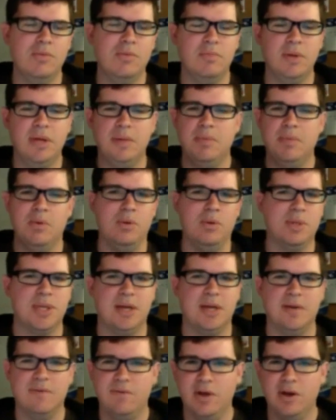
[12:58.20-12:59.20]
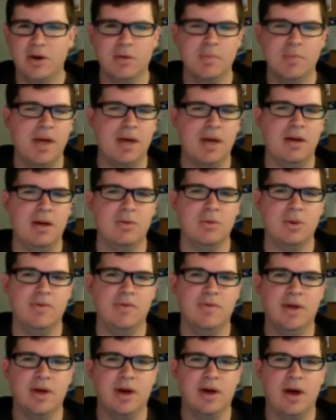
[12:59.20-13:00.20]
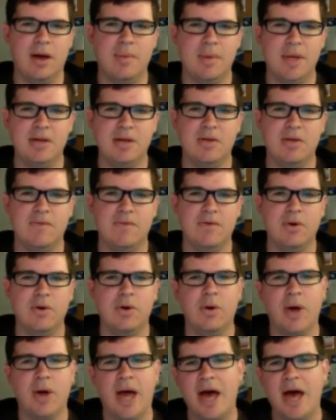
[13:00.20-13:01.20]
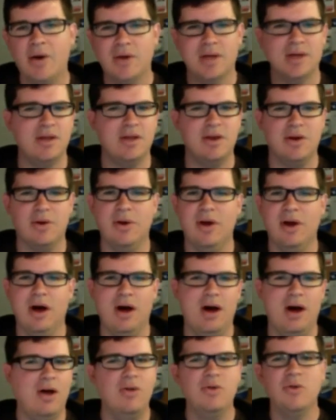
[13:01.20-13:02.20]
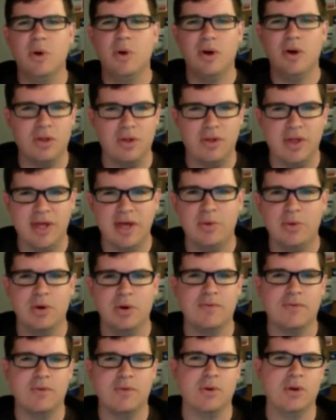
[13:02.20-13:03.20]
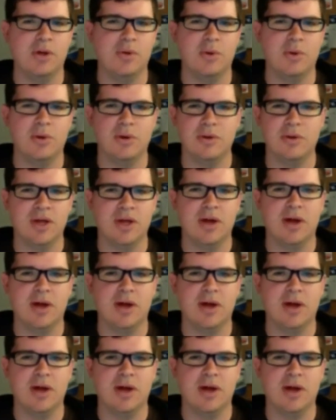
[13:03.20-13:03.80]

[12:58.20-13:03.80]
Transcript: People will send Flickr mail or even comment in the photo, how can, I'll do all the legwork for you, or the